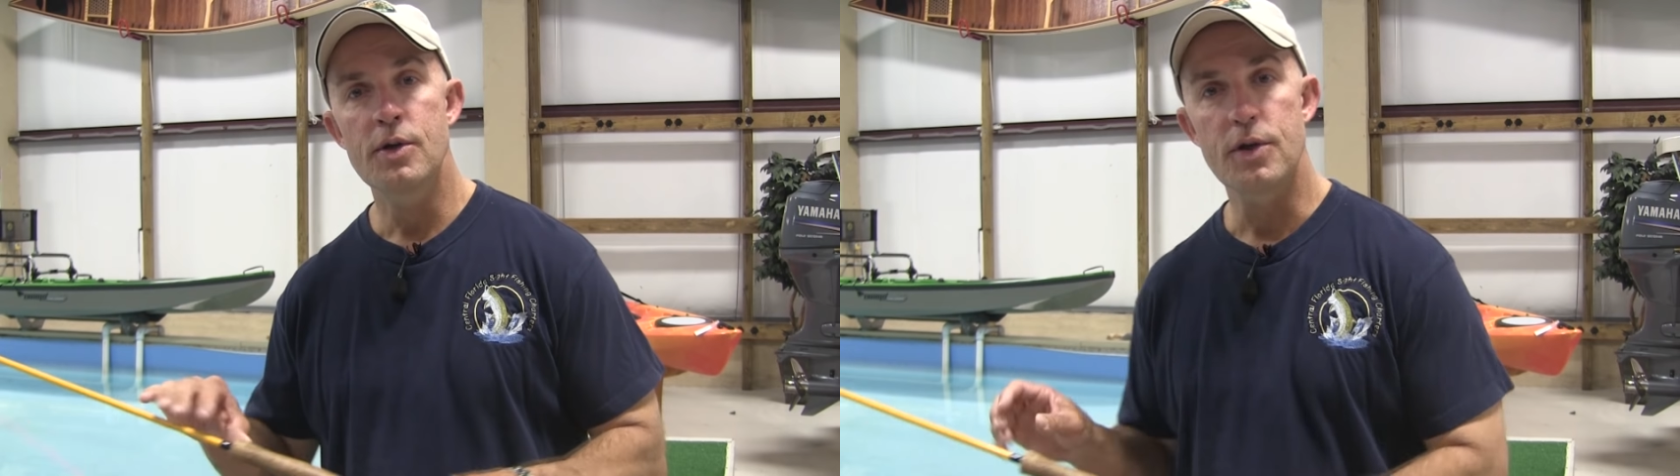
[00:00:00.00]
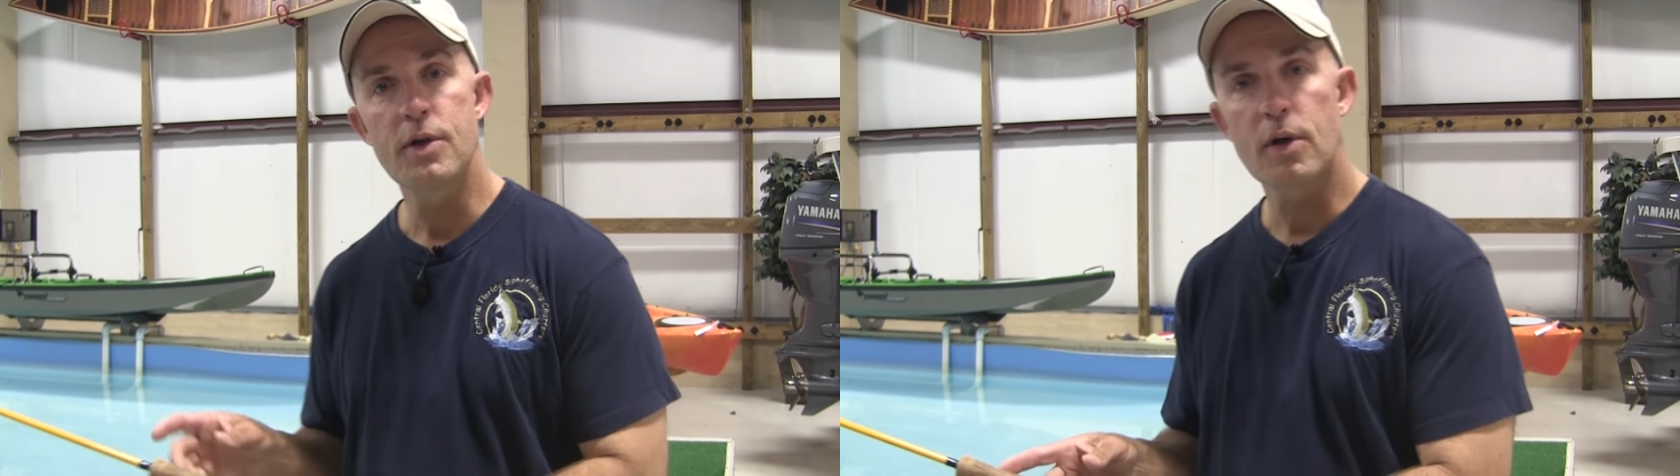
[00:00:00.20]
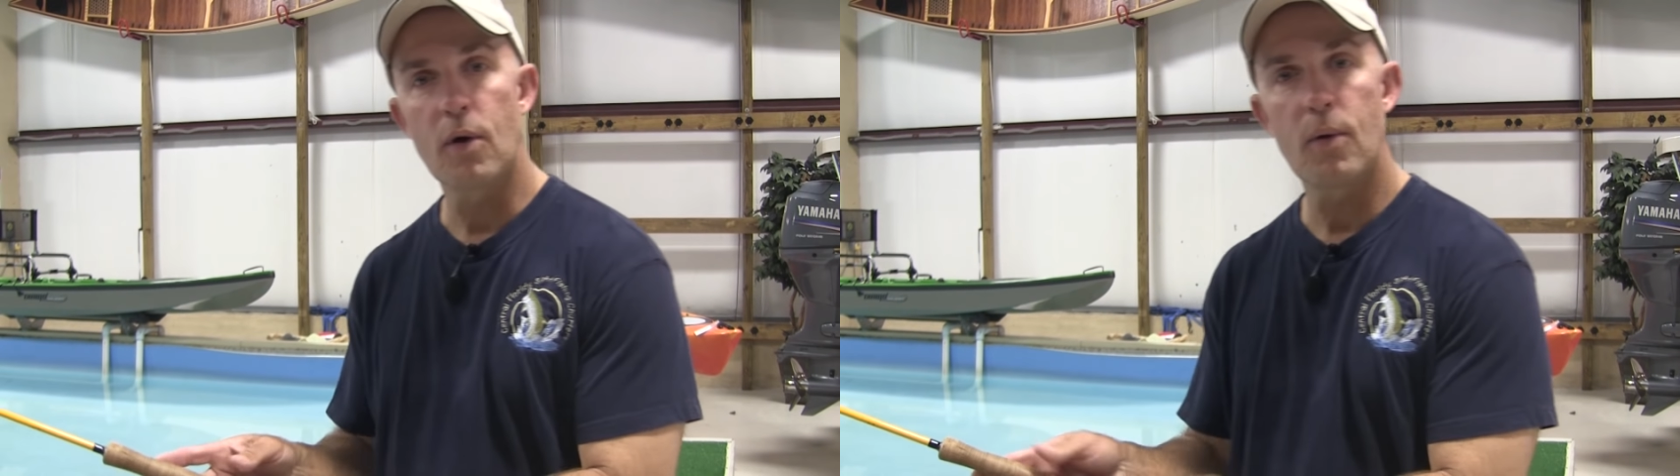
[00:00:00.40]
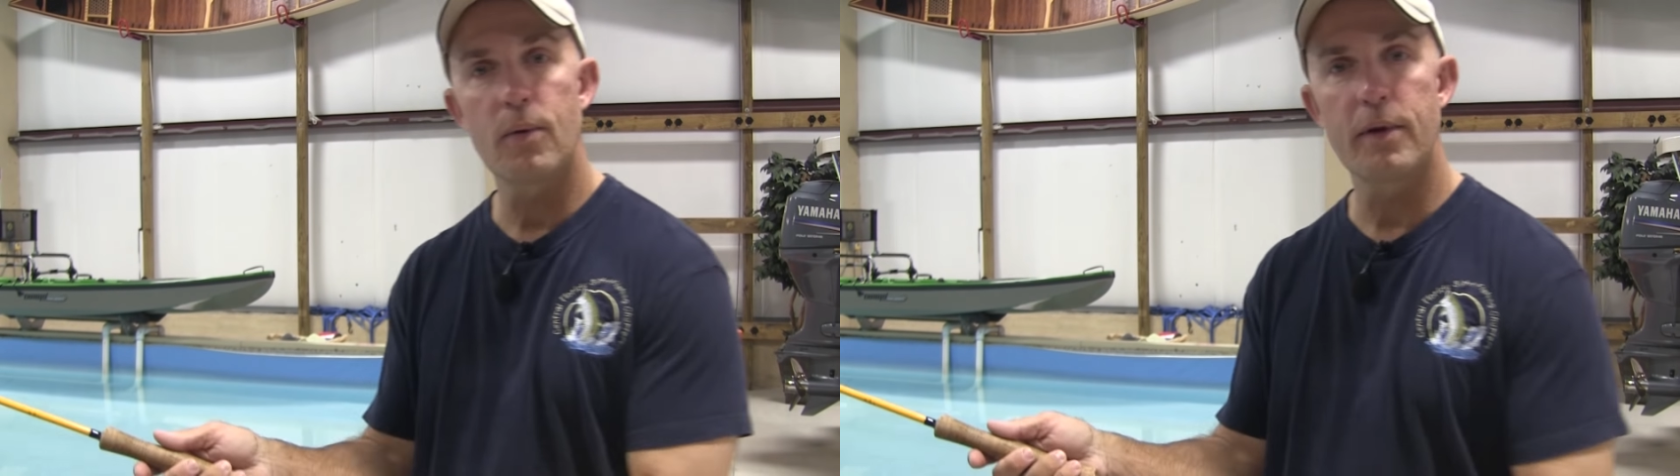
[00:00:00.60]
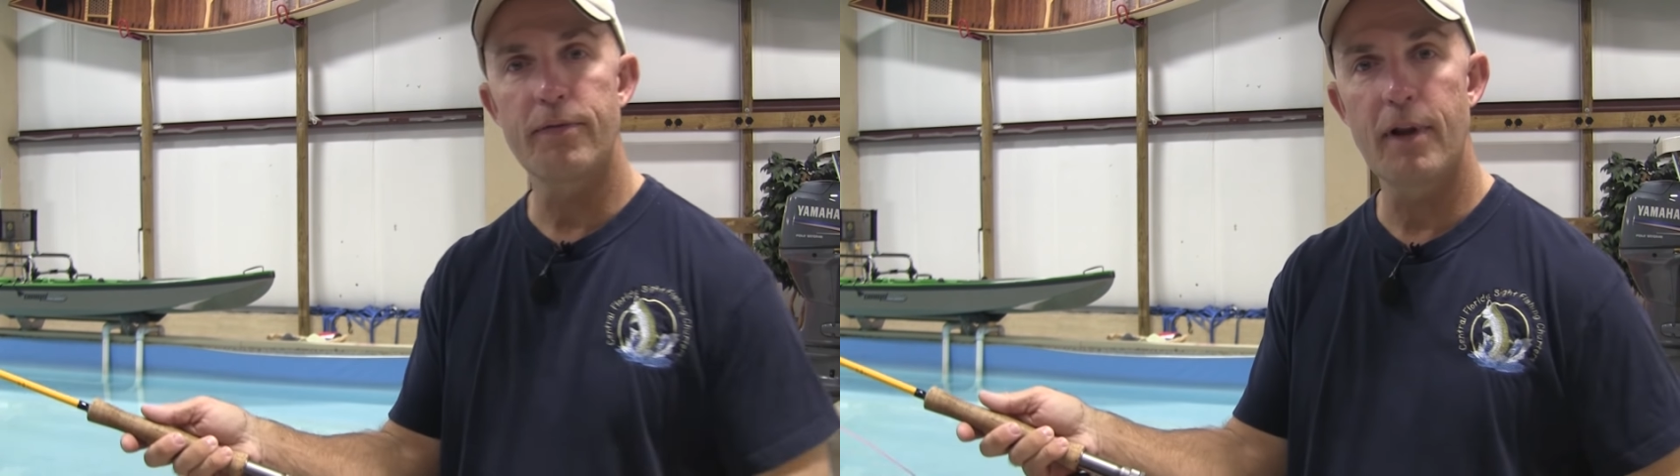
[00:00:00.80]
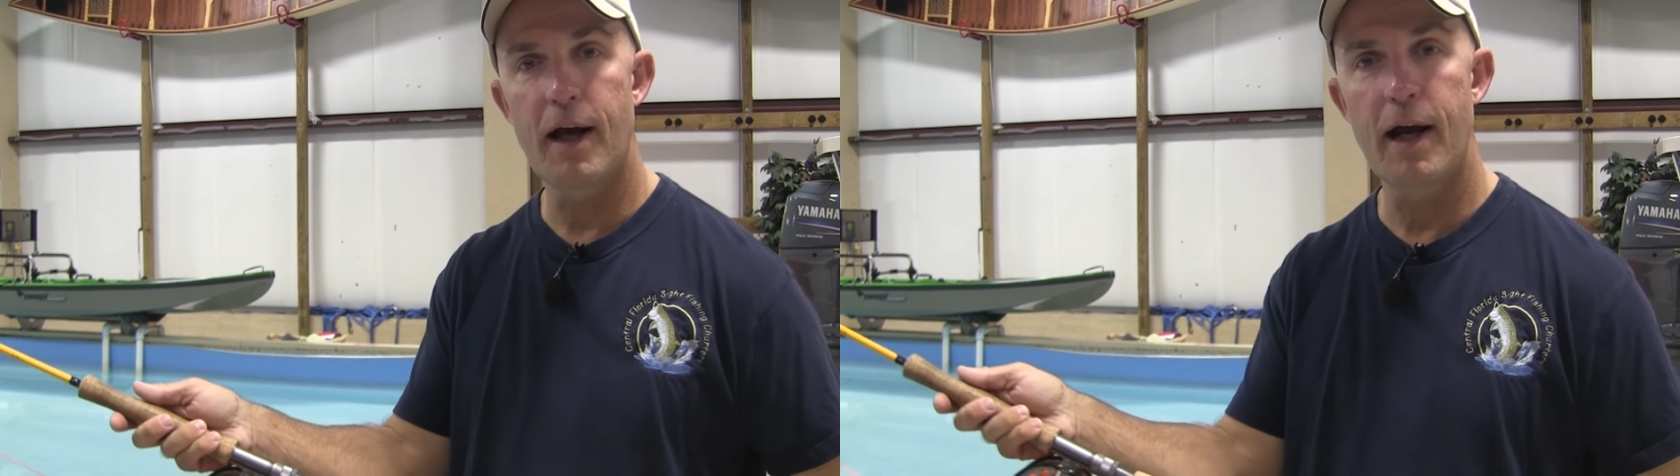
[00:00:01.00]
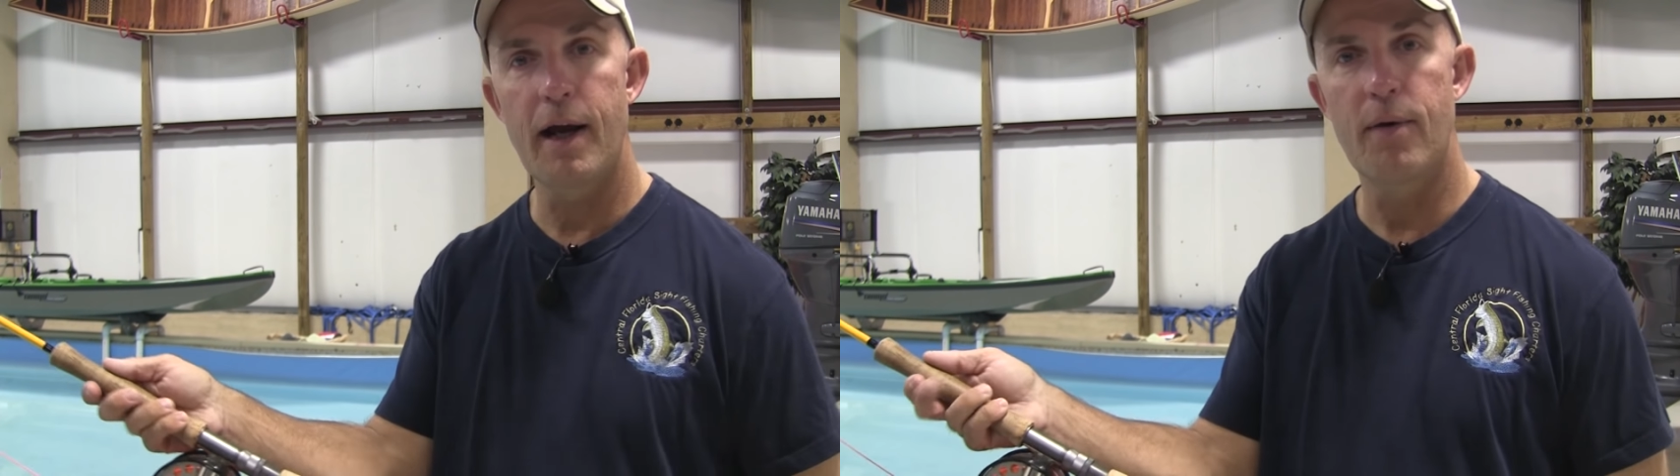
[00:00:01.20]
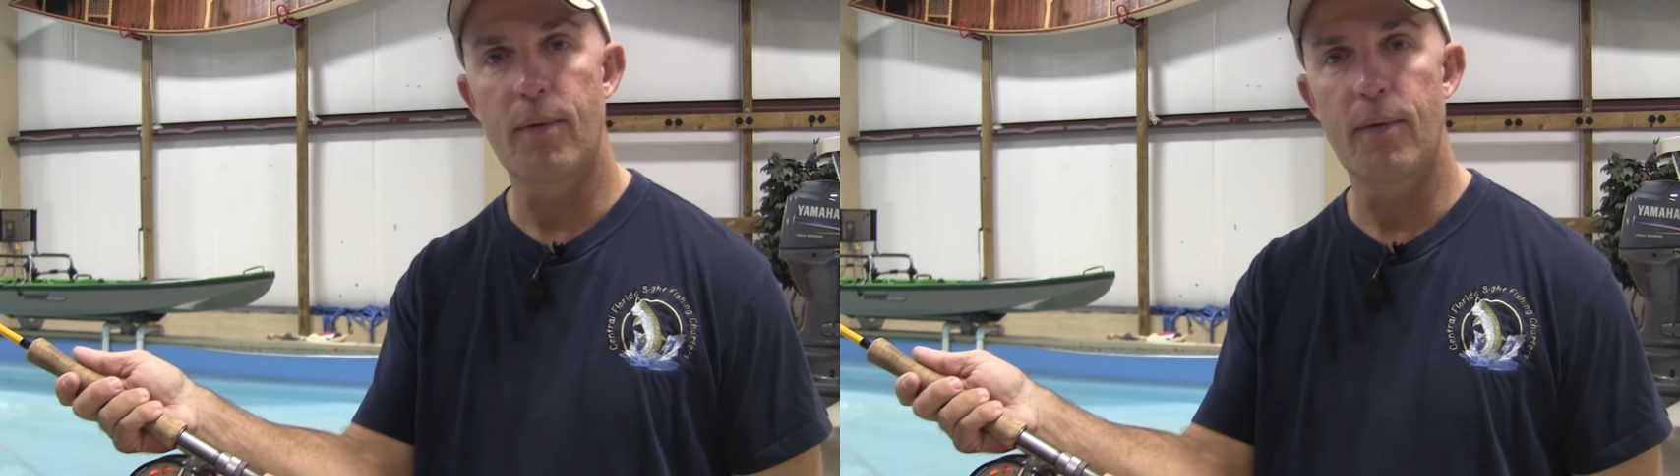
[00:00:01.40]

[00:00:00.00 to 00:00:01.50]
So you can hold the fly